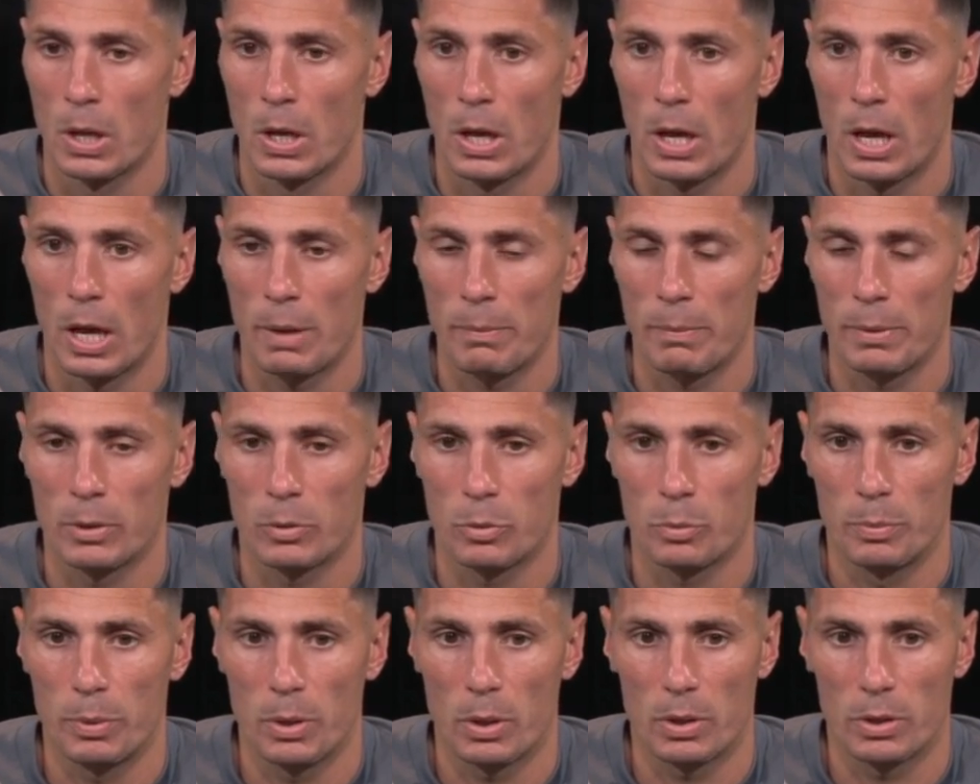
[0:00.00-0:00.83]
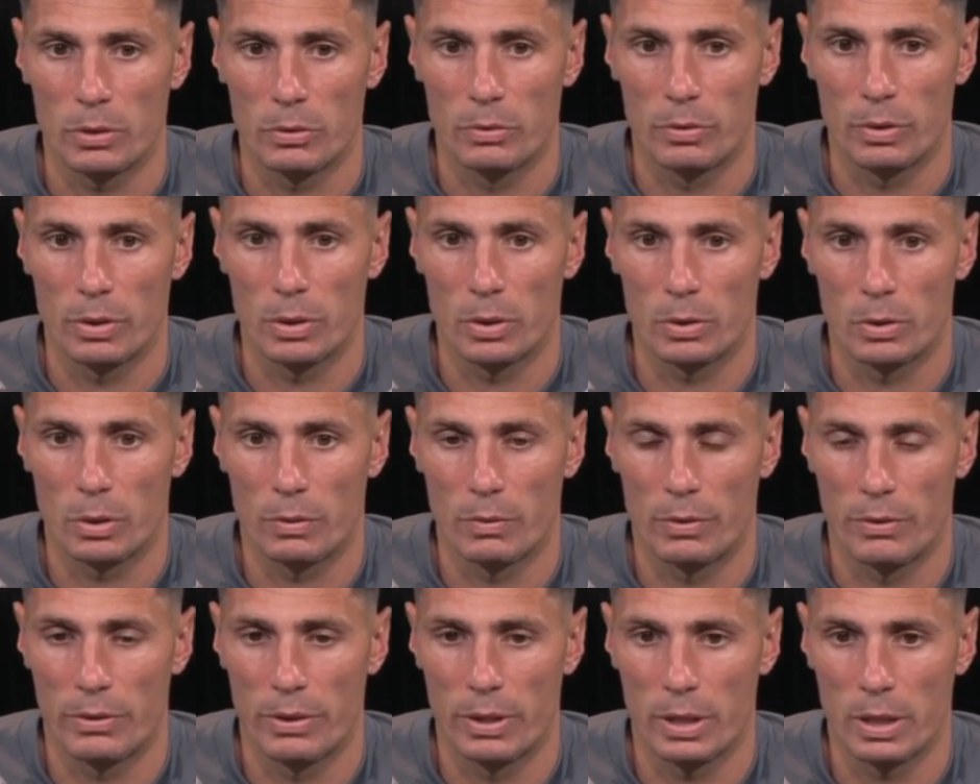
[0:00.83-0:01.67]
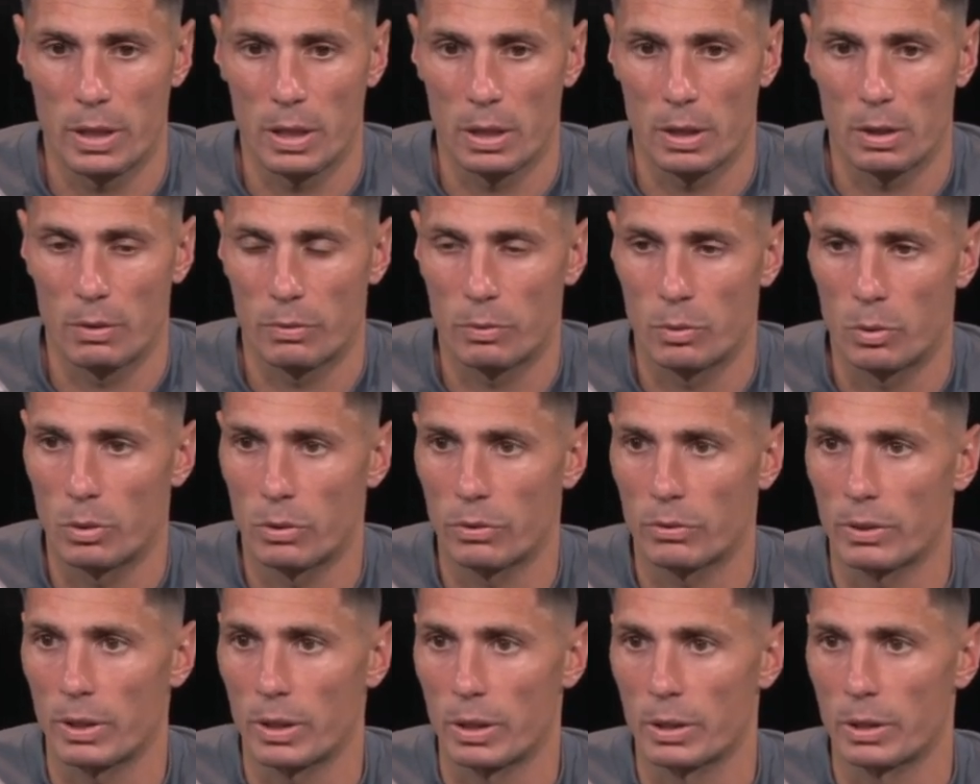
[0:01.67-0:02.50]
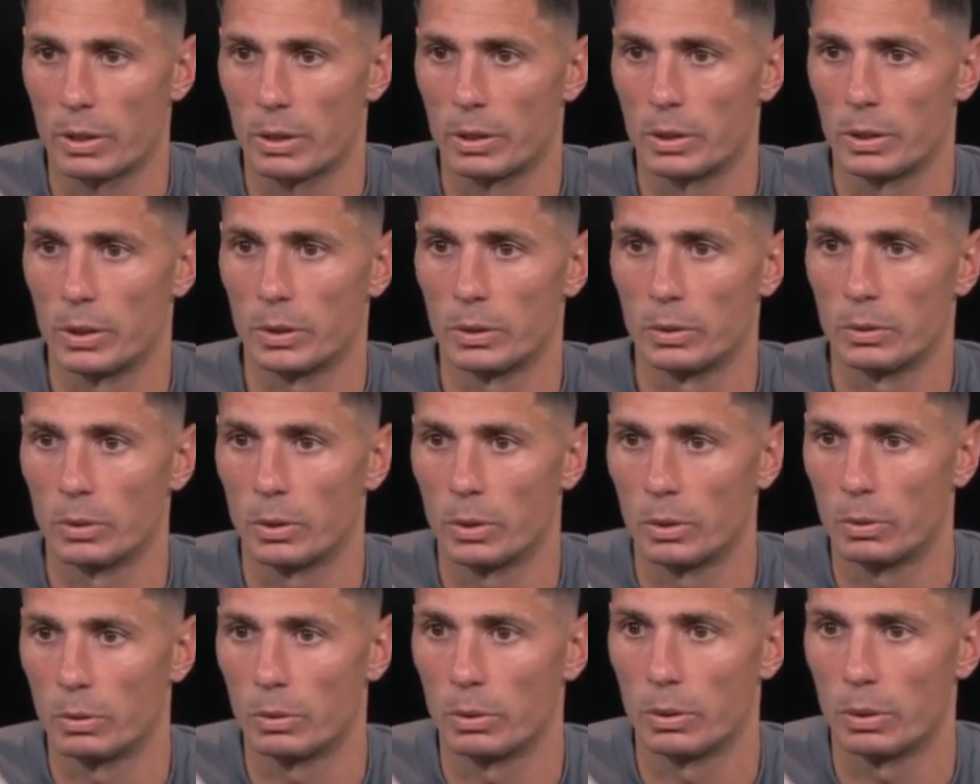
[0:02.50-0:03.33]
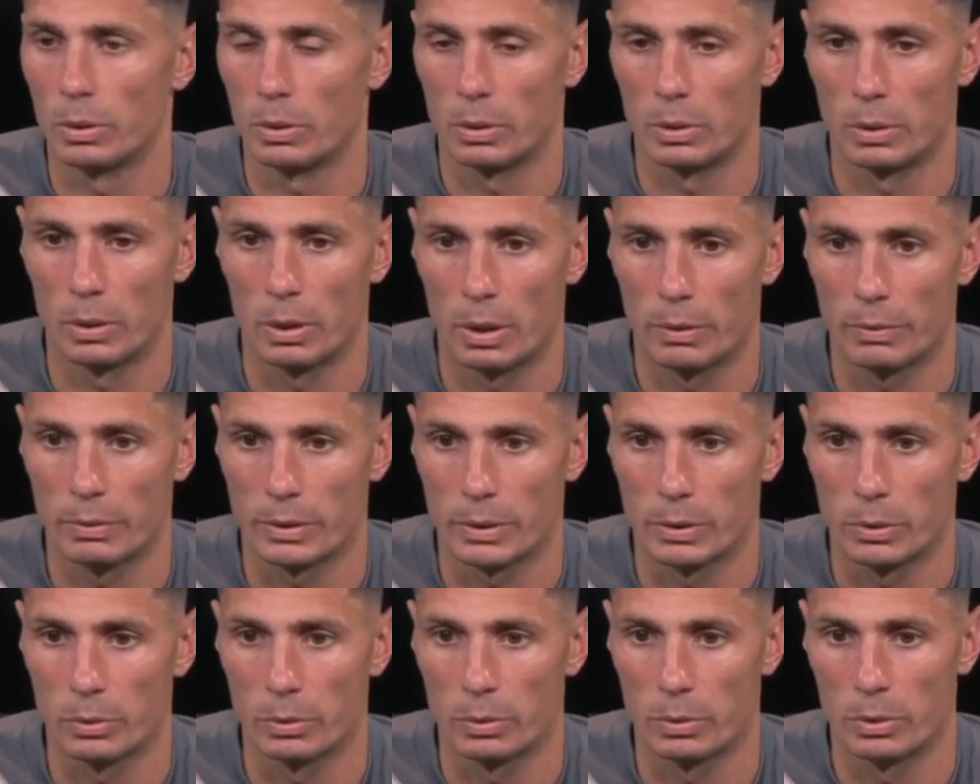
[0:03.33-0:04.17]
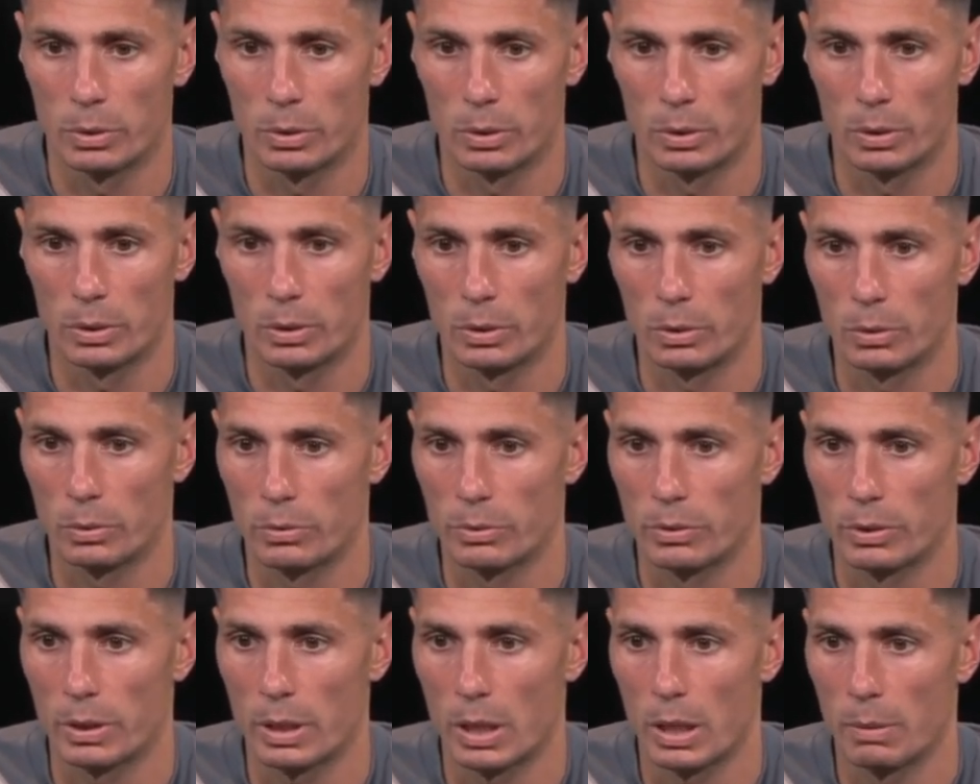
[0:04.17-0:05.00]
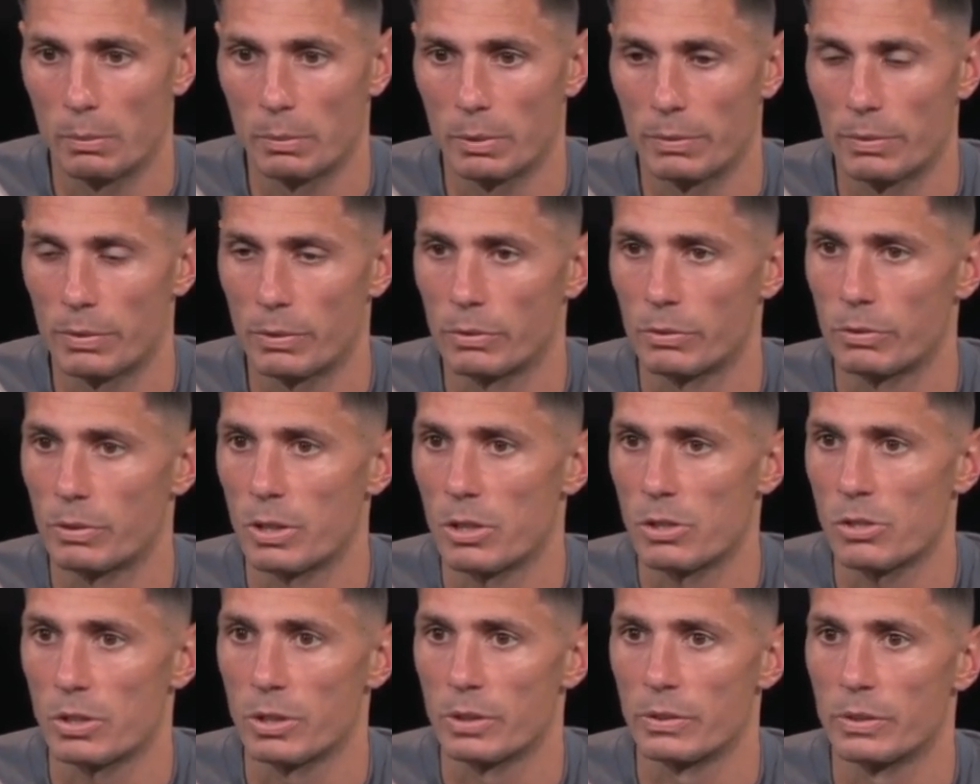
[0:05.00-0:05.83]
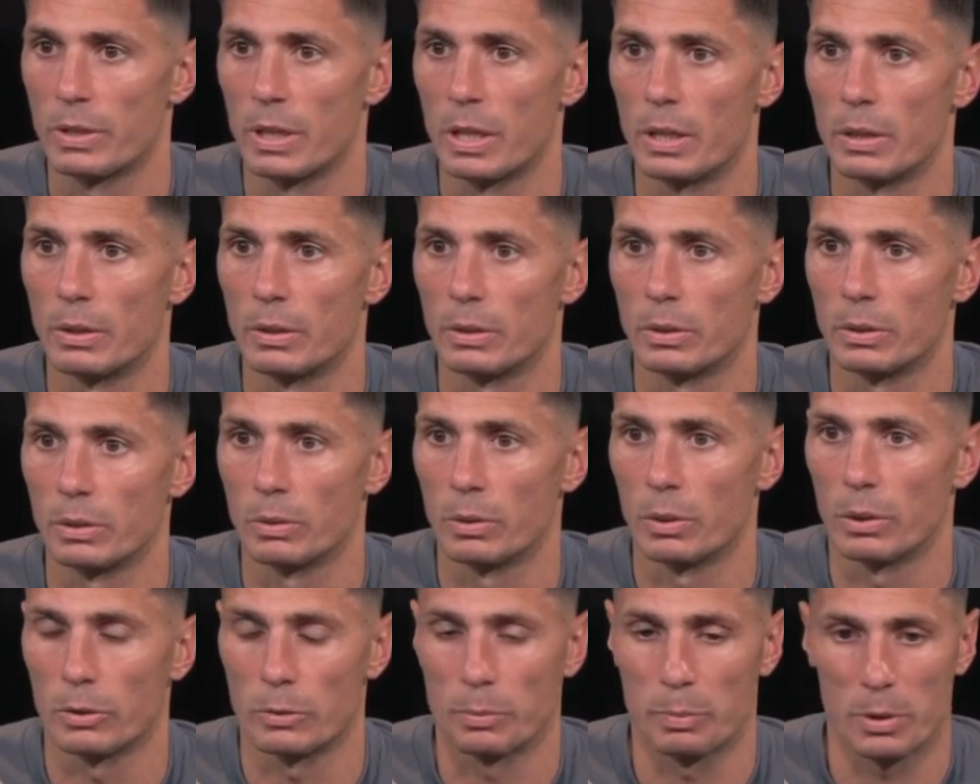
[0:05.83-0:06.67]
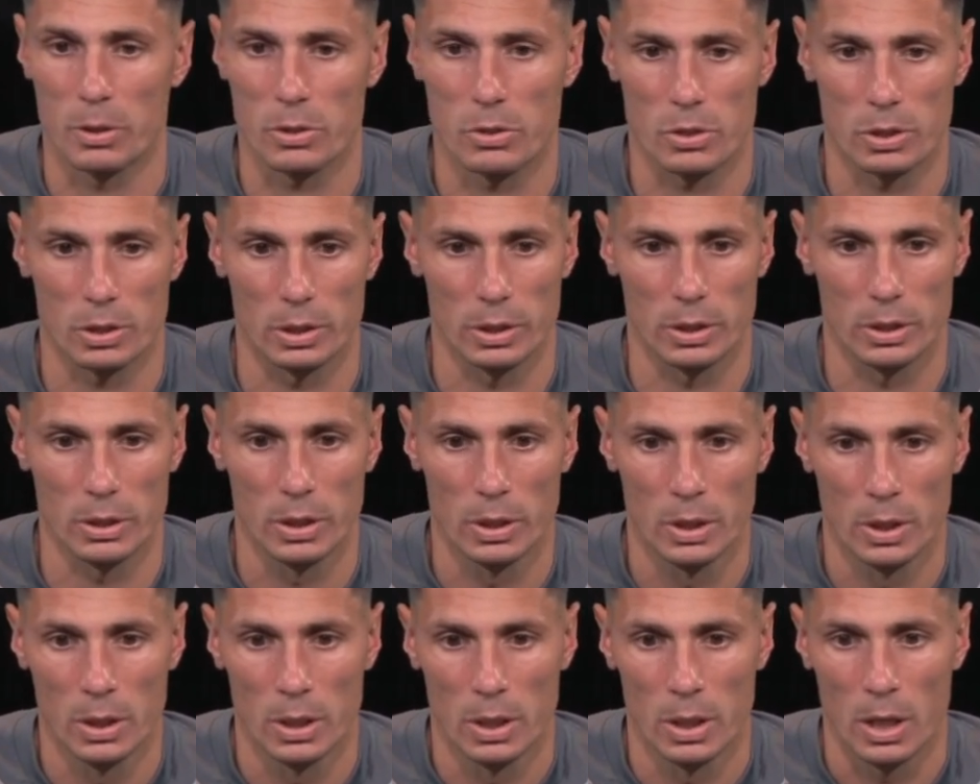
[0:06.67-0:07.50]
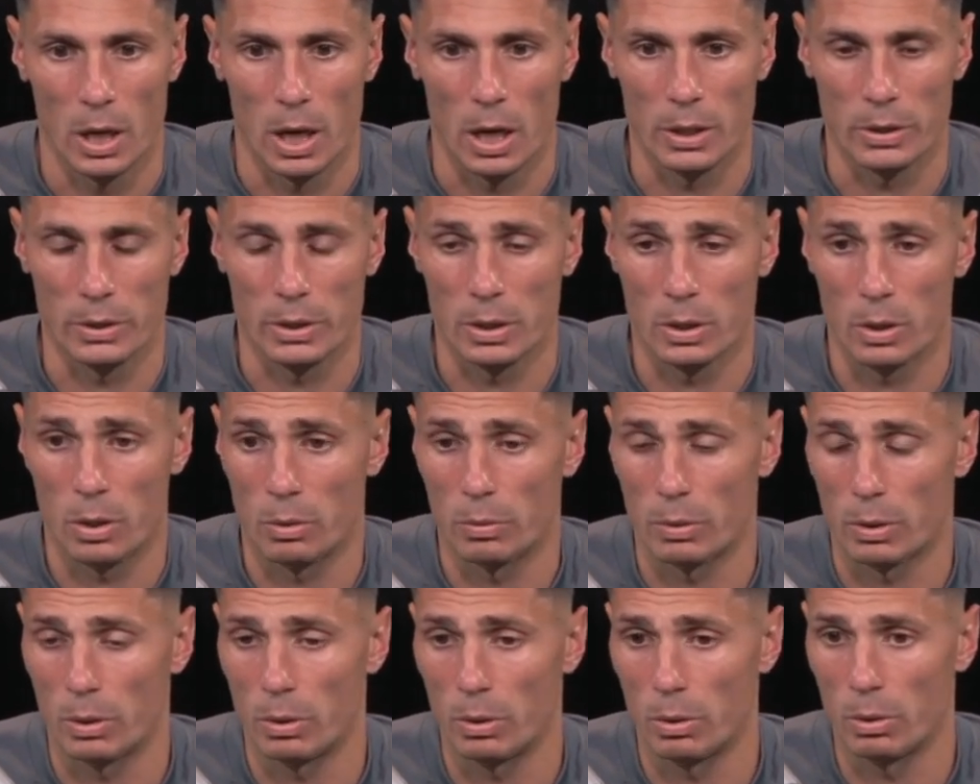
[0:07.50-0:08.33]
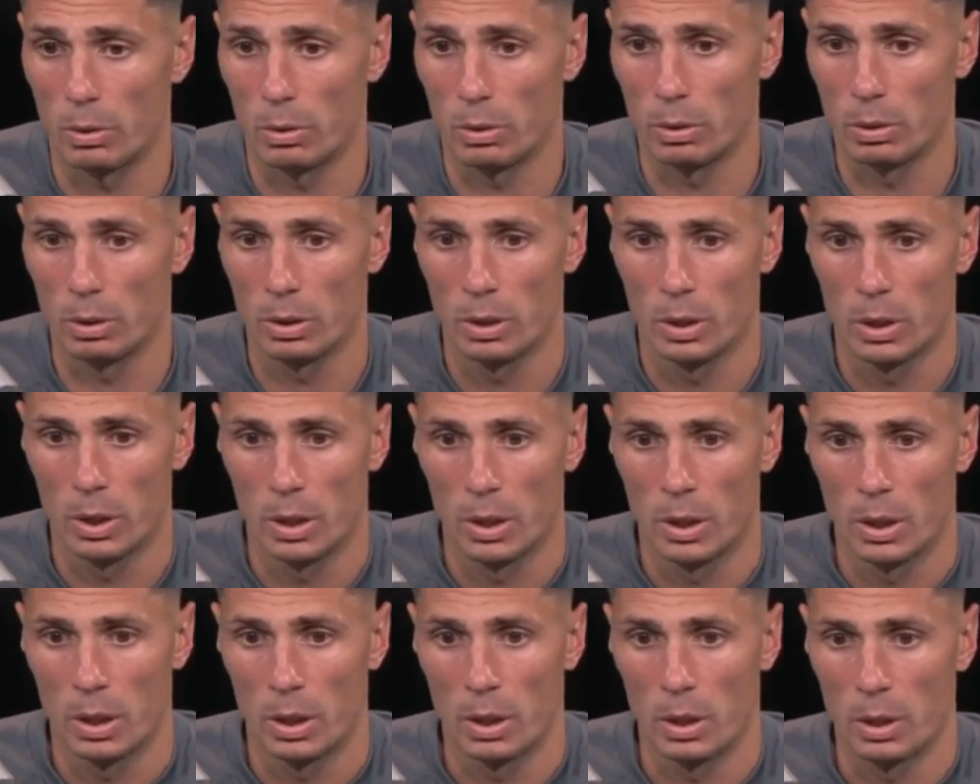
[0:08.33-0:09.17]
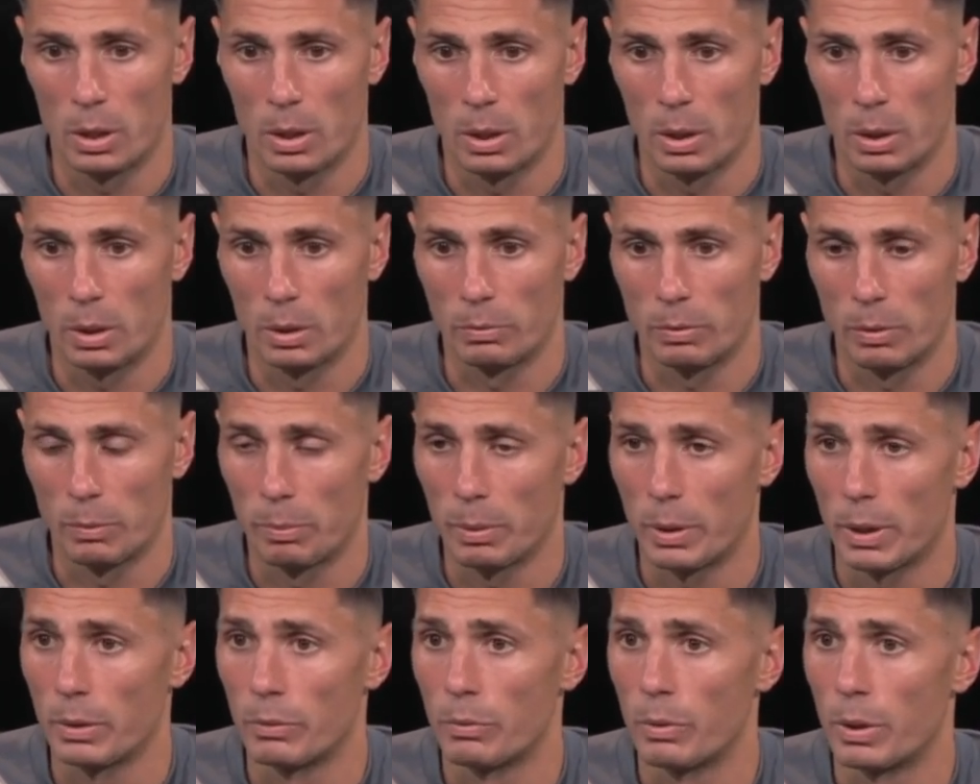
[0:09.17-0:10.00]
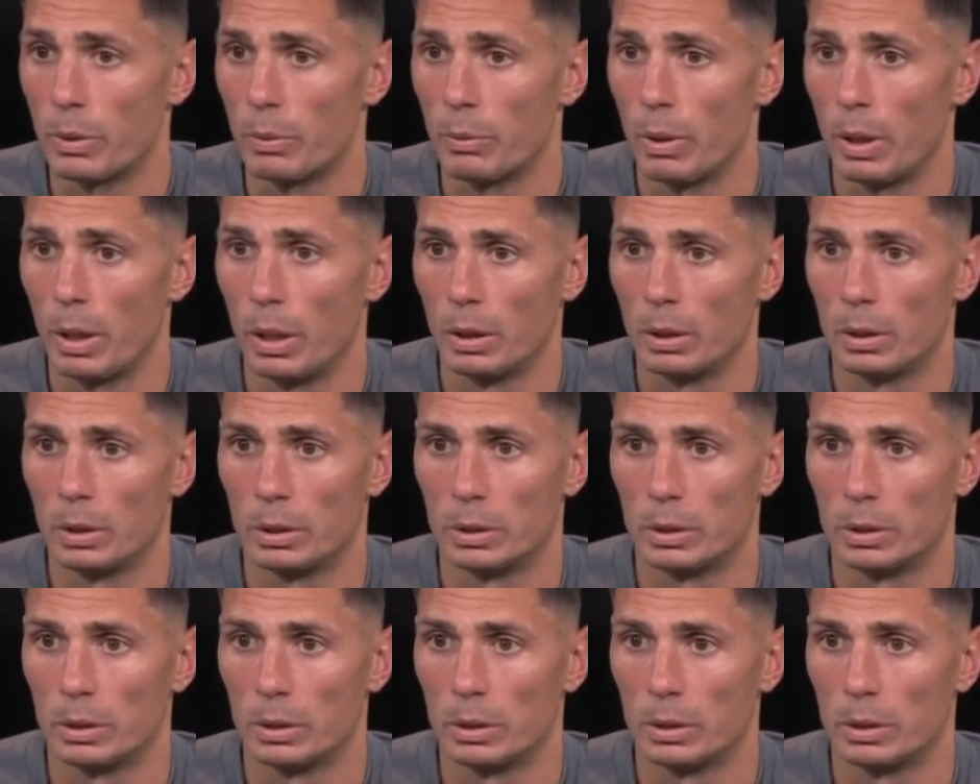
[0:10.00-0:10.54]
I mean, to be honest, you're not overthinking. Of course, like, you know, after you lose the game, the frustration is there, you know, especially I think overall we played very well.